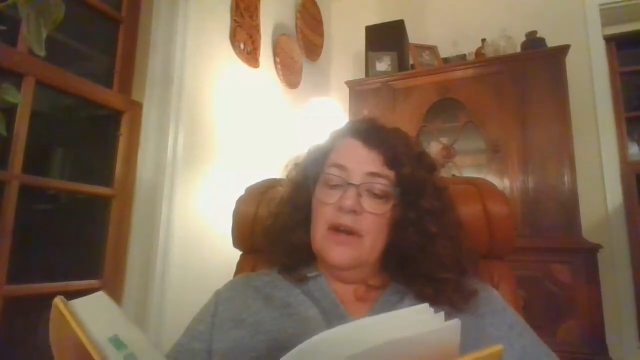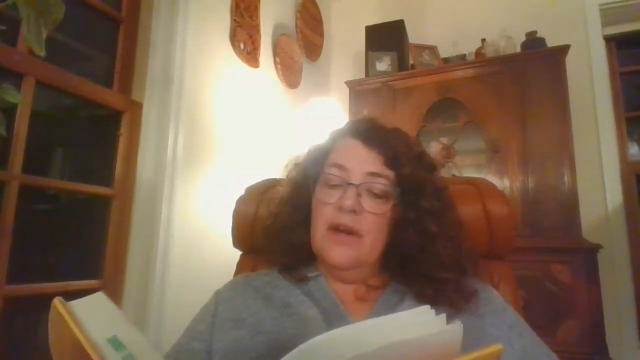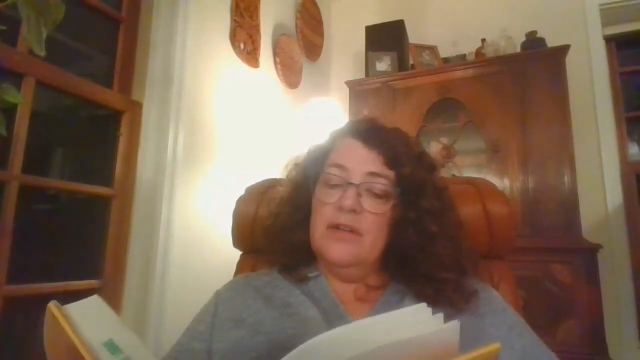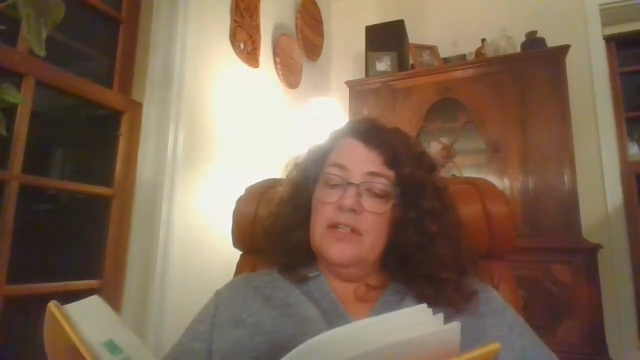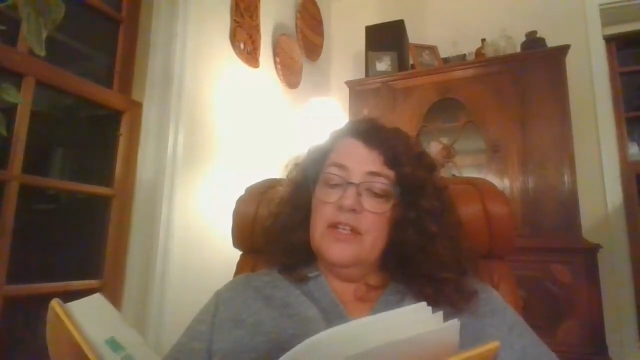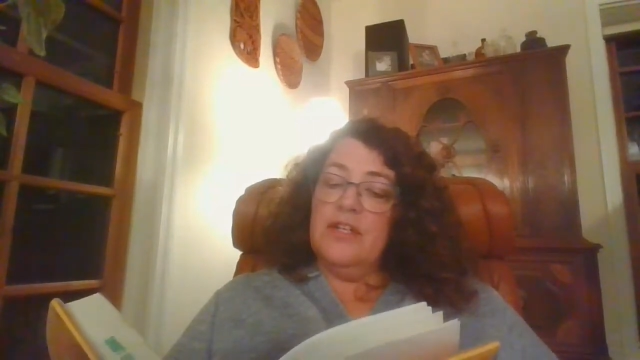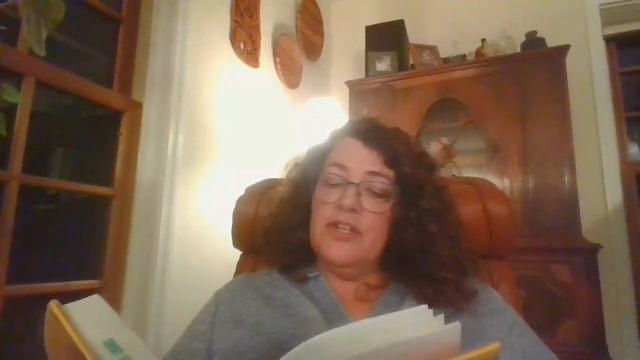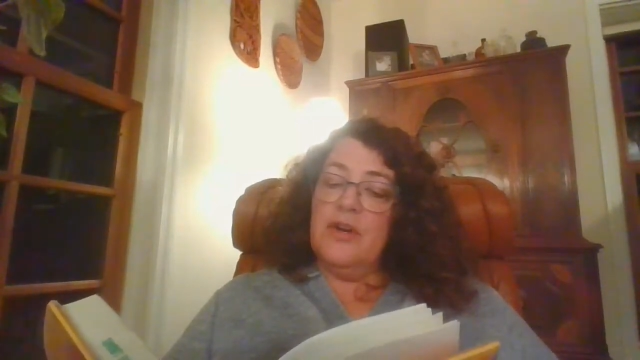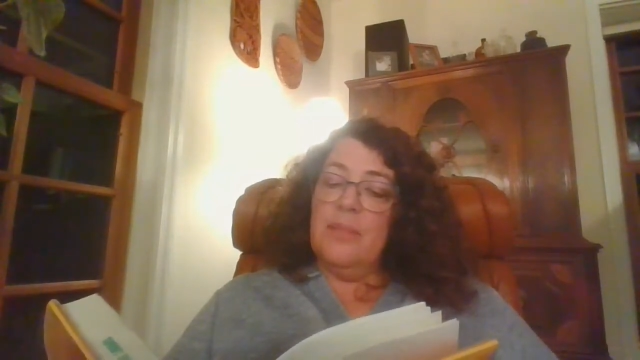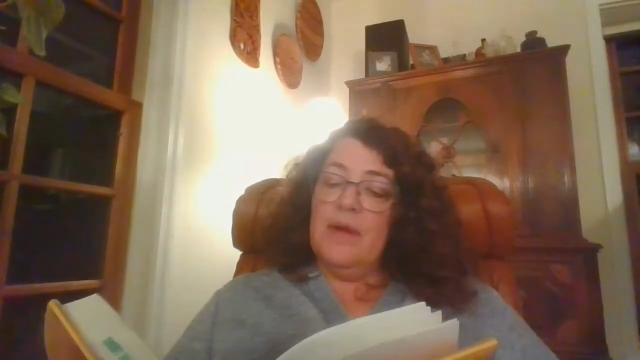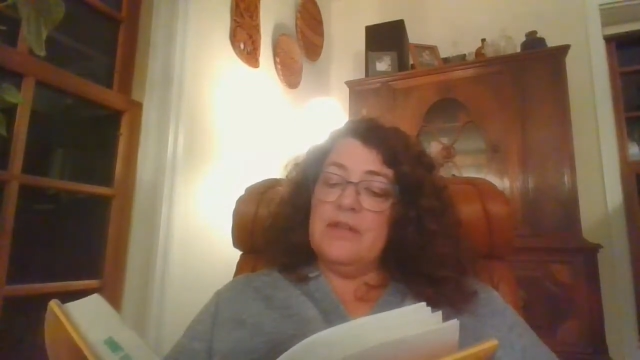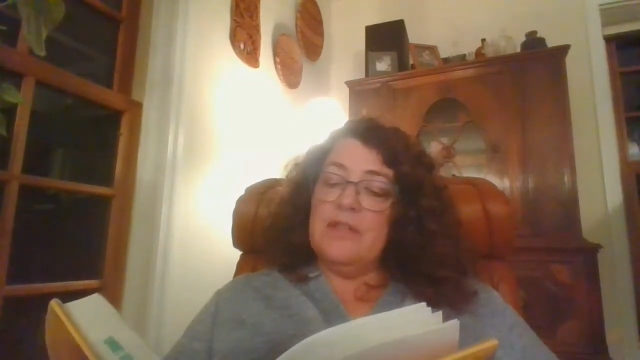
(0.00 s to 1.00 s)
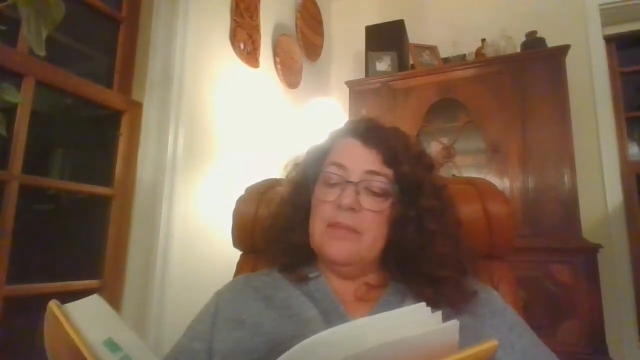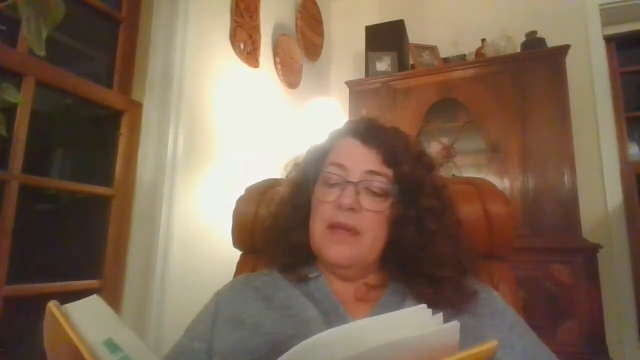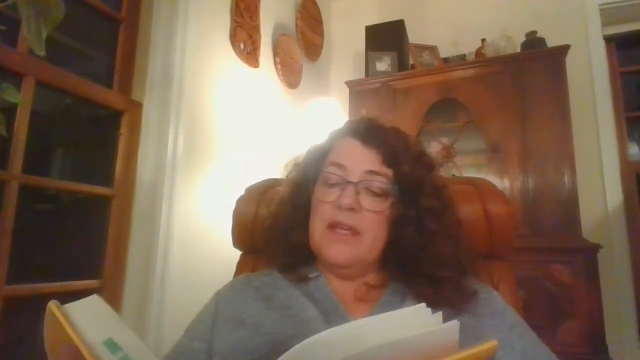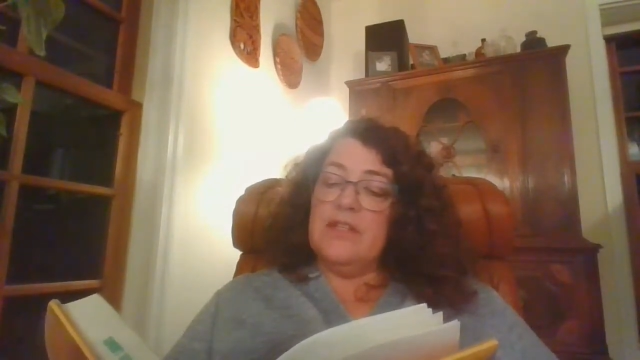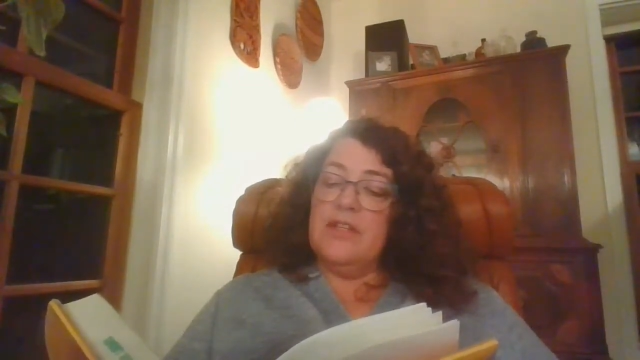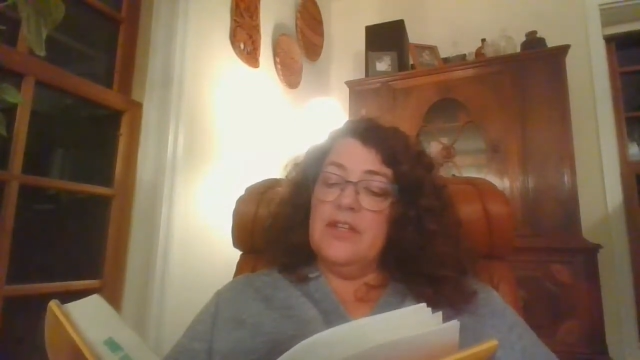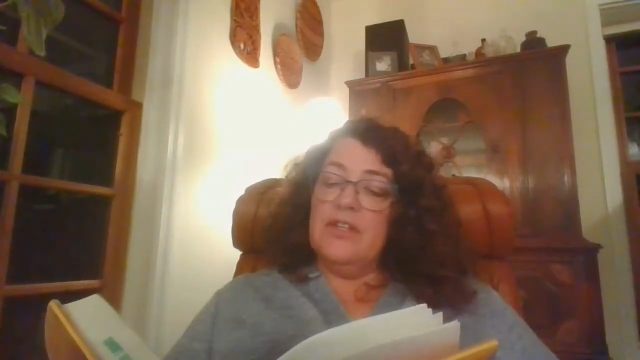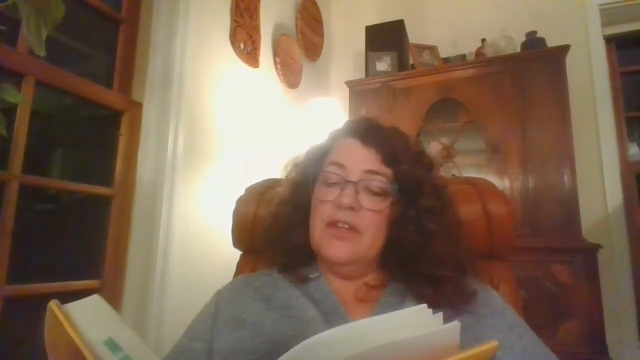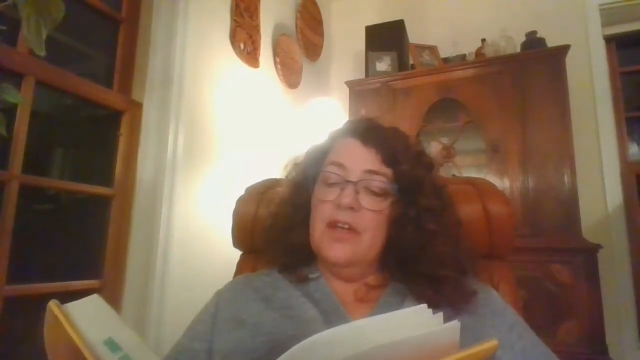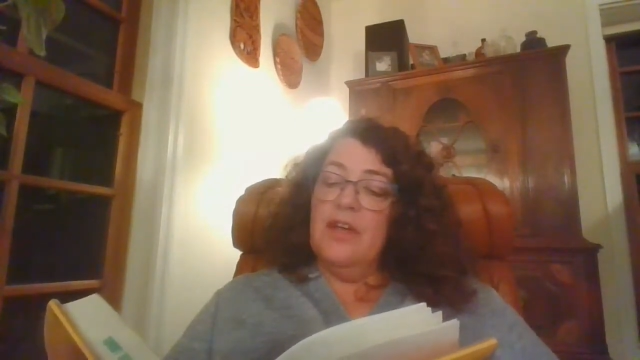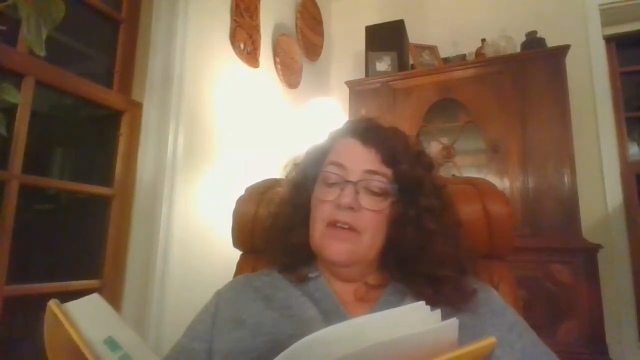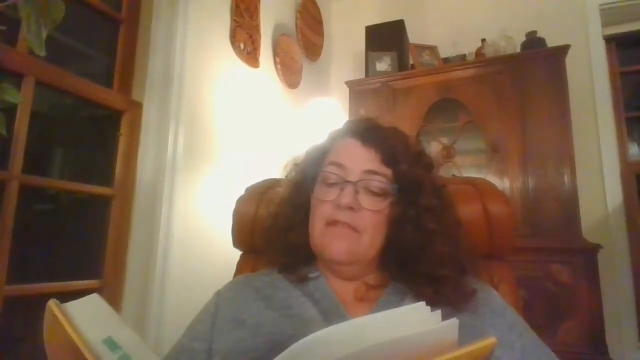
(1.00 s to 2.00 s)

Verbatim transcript: Her t shirt bears the message